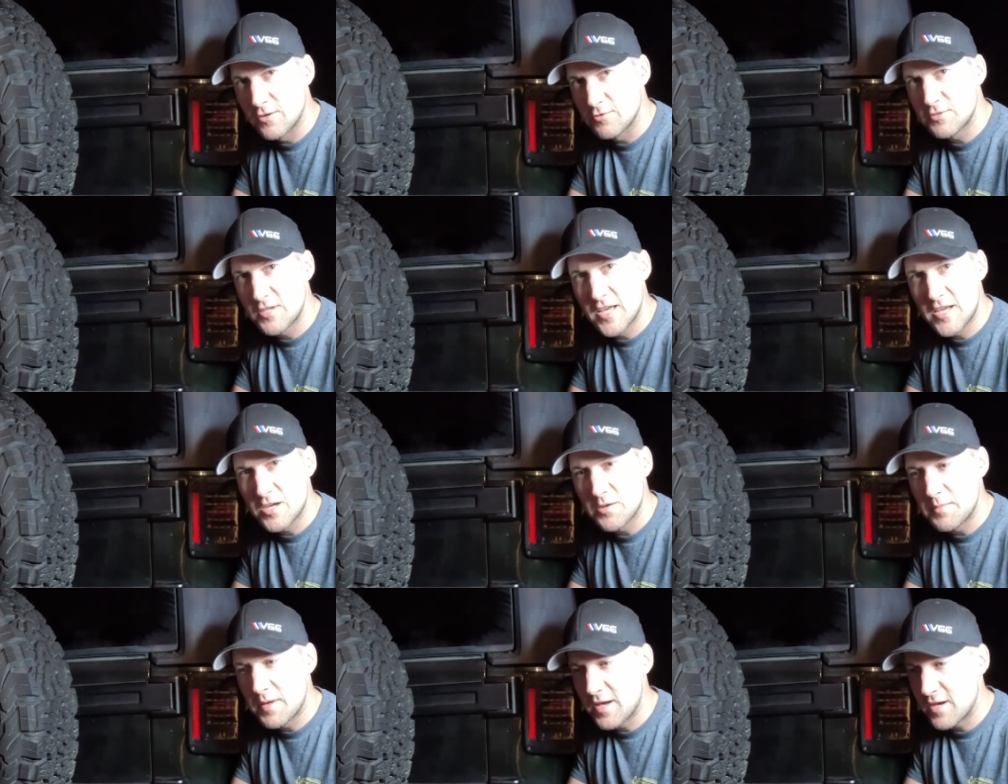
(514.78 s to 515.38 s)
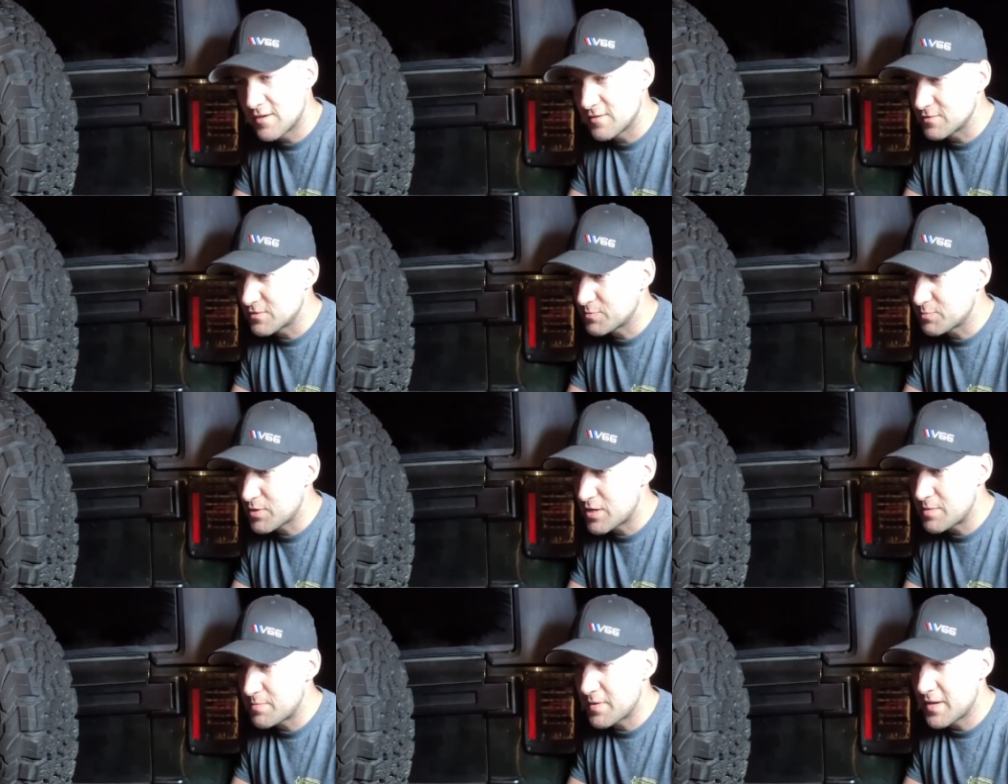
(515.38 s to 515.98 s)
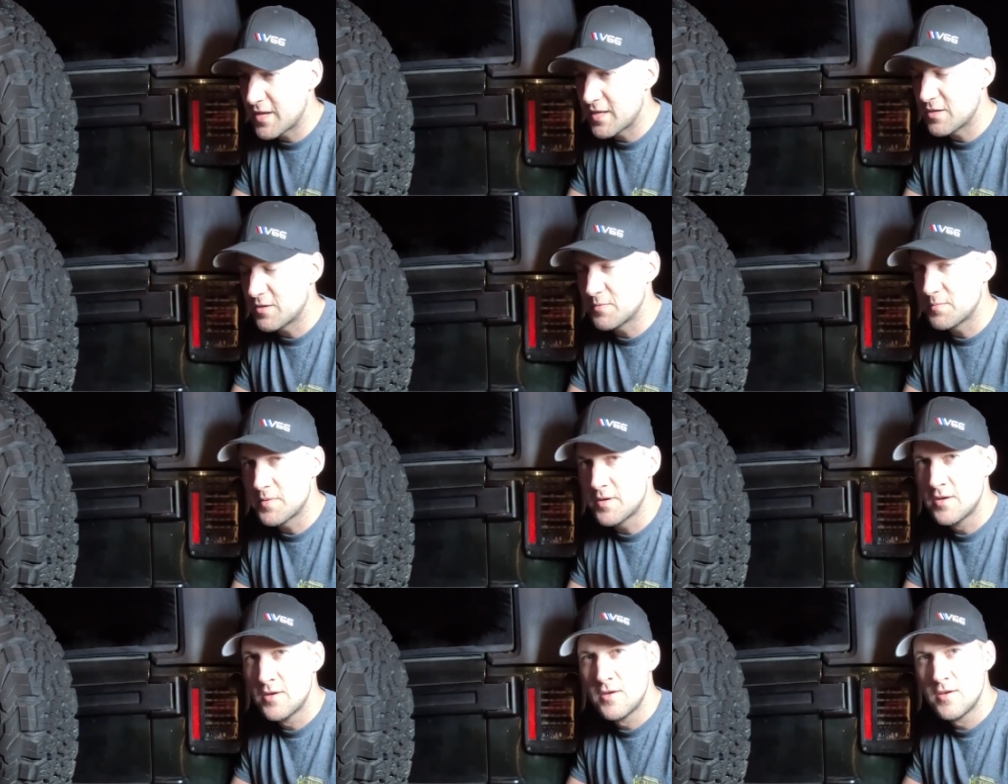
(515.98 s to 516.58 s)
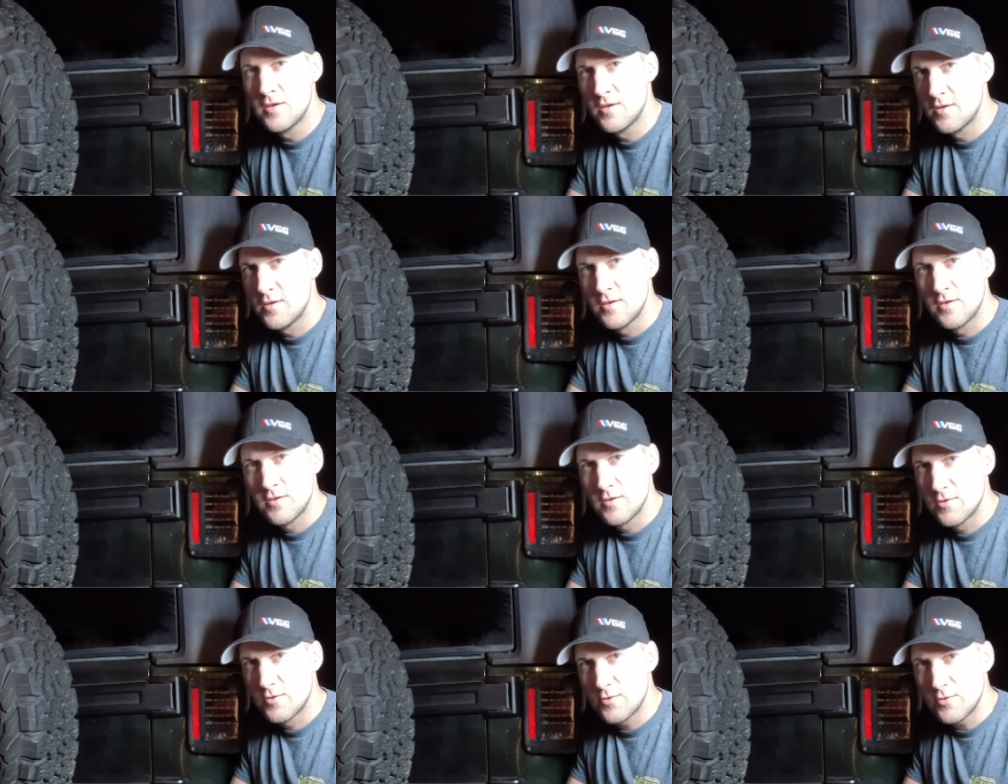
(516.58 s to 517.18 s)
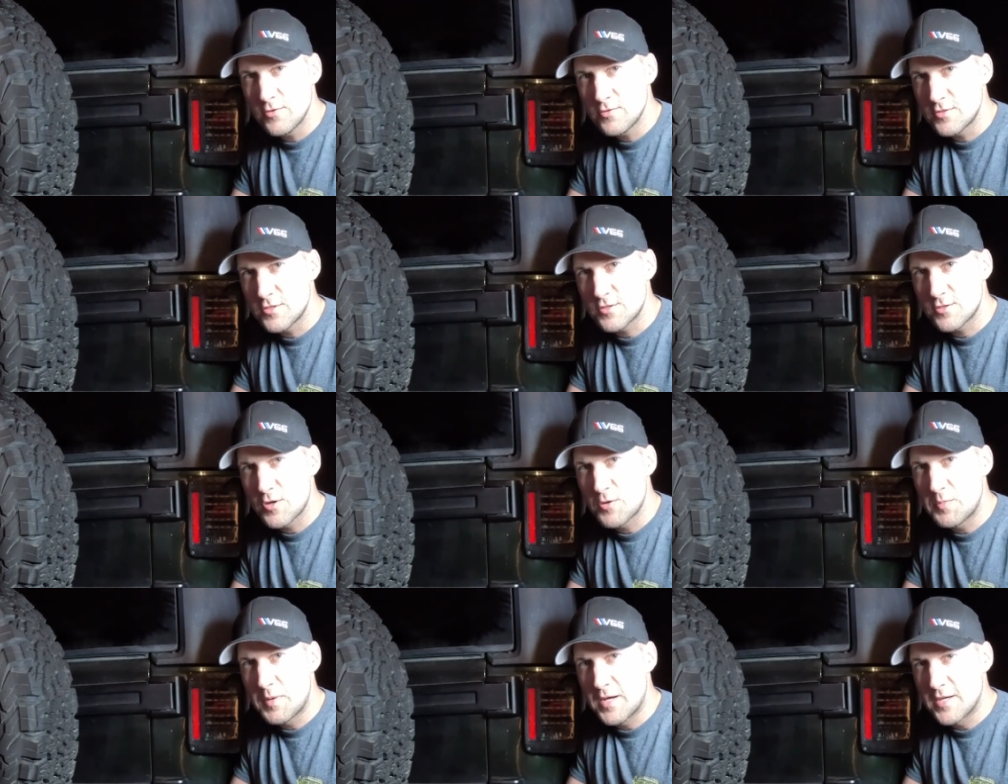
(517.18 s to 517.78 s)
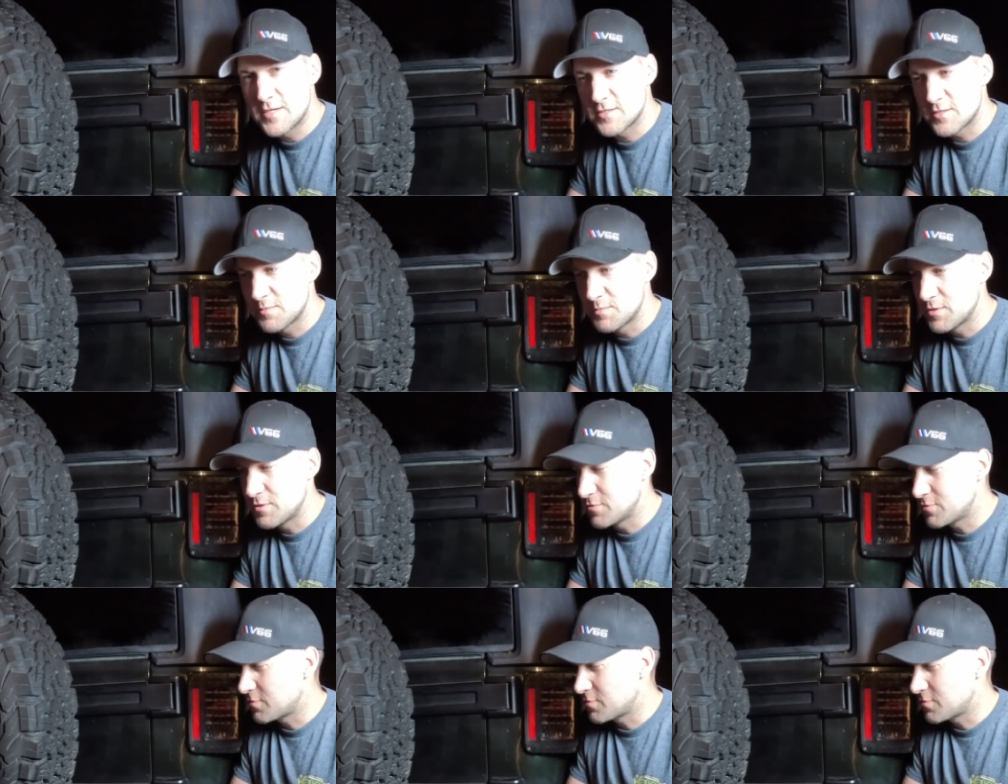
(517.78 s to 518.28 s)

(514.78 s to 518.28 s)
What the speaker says: take them out, spray paint them, or just go buy some new